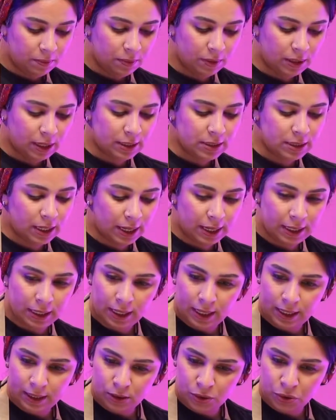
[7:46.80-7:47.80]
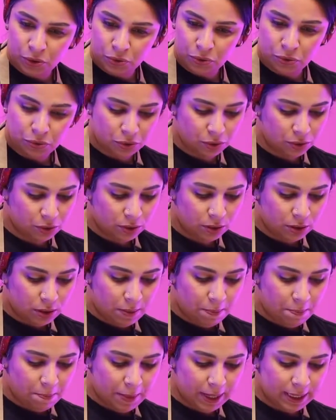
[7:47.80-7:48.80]
that I like to
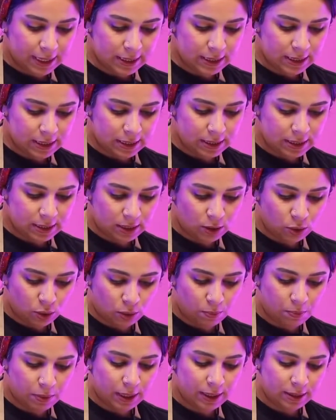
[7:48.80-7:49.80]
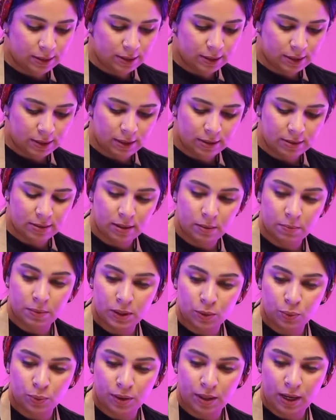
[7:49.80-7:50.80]
mix it or blend it a little
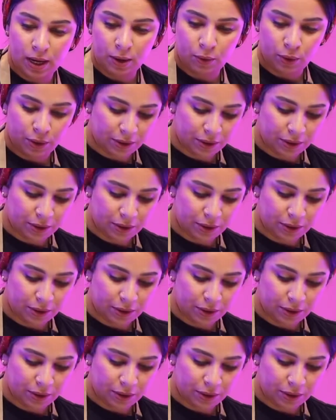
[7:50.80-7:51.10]
bit with our